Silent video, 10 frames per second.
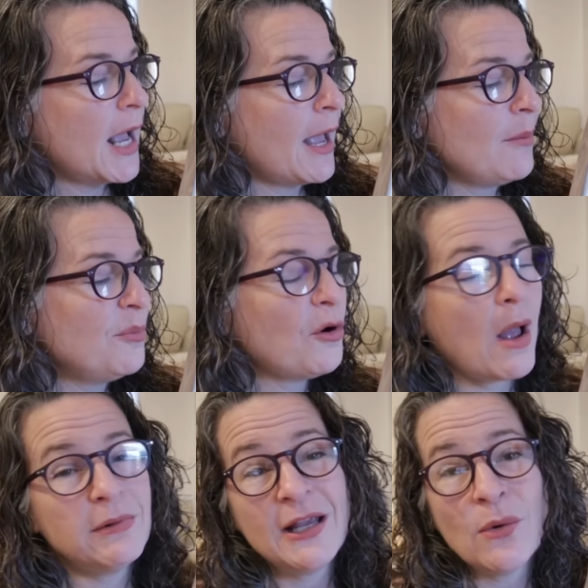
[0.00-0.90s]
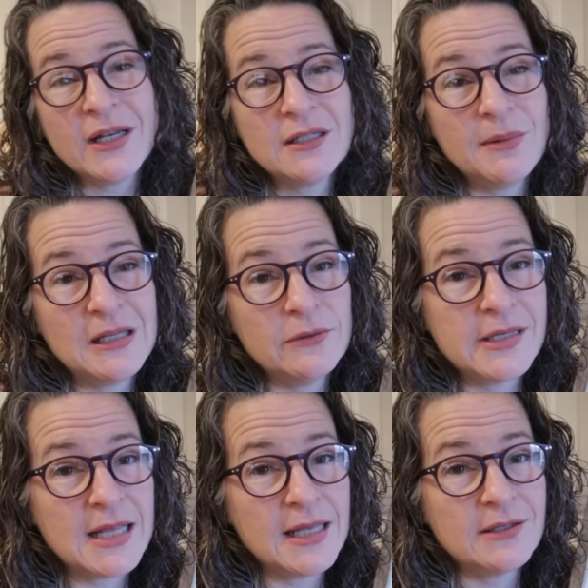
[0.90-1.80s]
I'm probably going to be
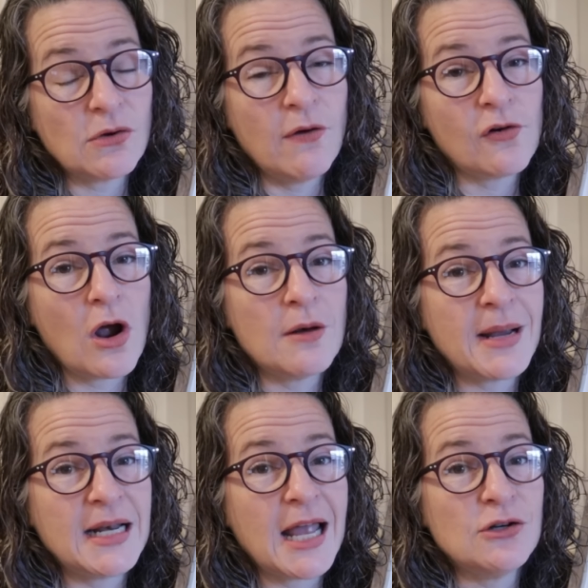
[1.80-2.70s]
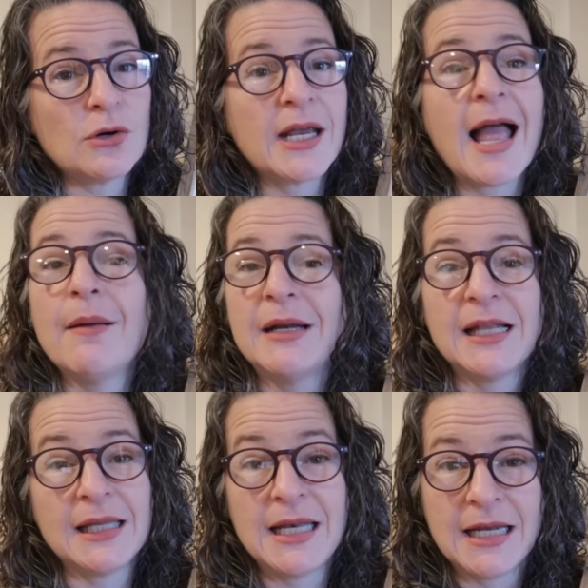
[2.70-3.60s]
using this over on my nine drawer
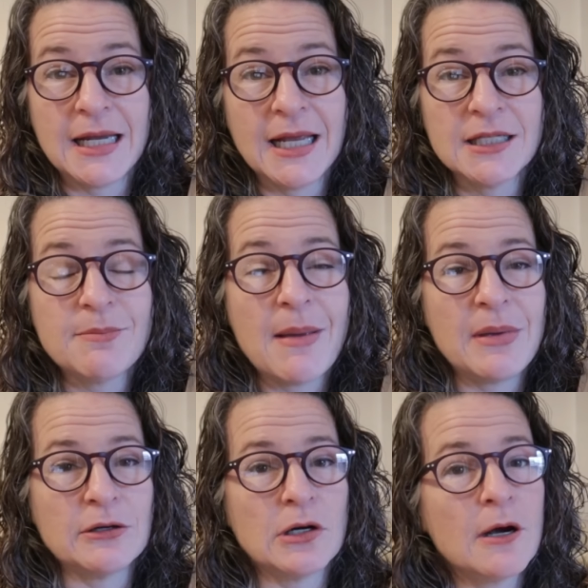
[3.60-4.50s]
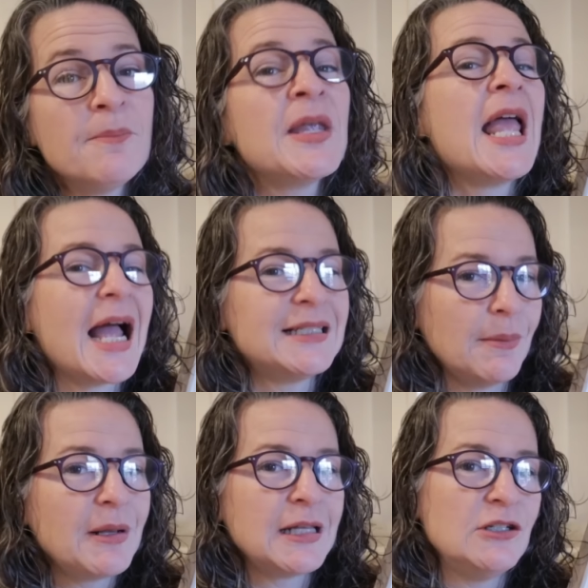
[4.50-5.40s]
cabinet leaning against my mirror. I
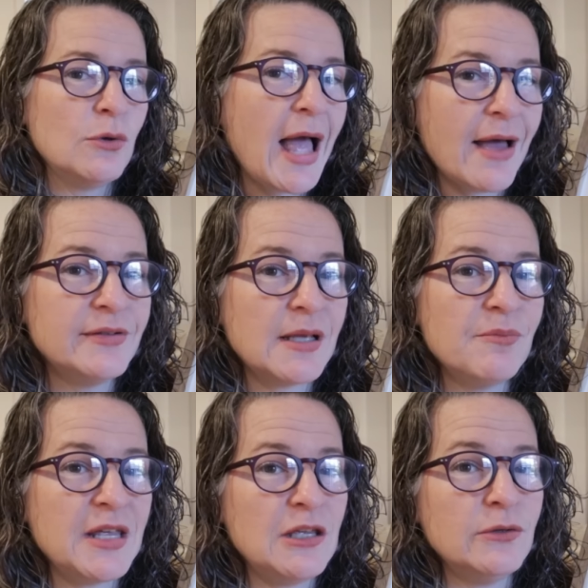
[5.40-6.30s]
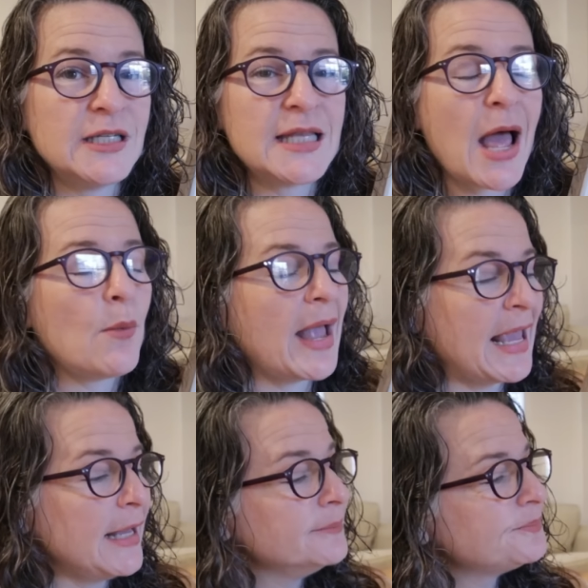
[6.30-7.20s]
typically do have something used in that
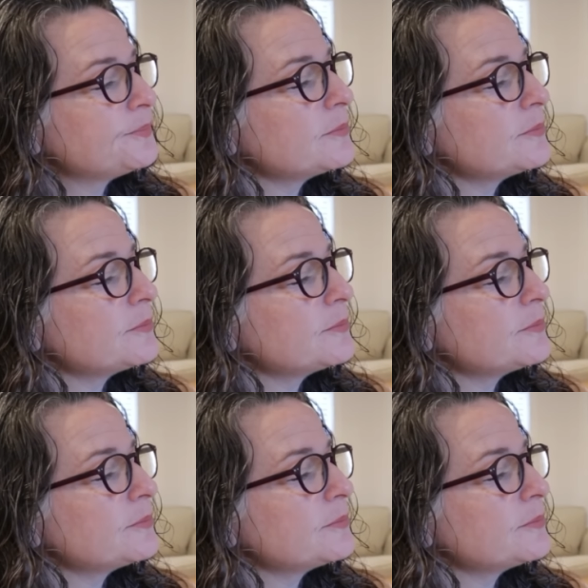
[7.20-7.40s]
way.